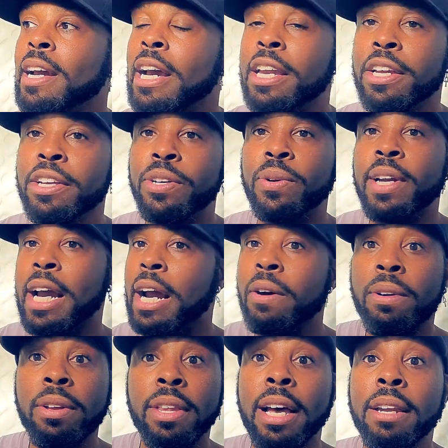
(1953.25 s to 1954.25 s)
and then you
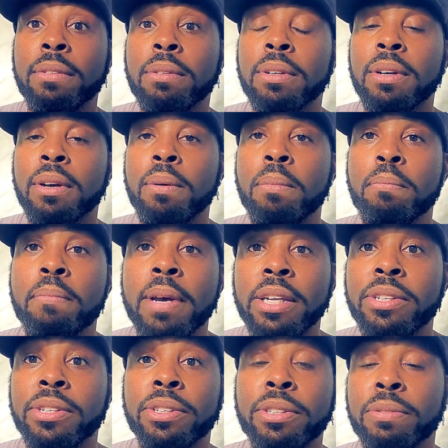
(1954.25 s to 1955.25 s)
carry that
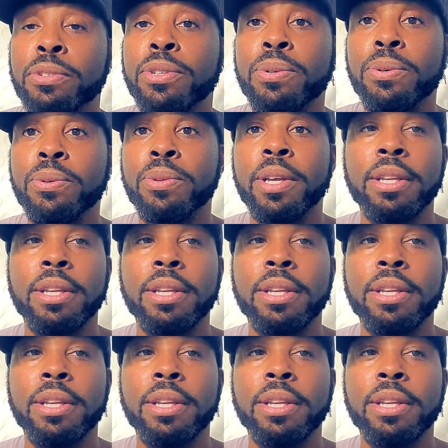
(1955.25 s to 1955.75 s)
message of truth,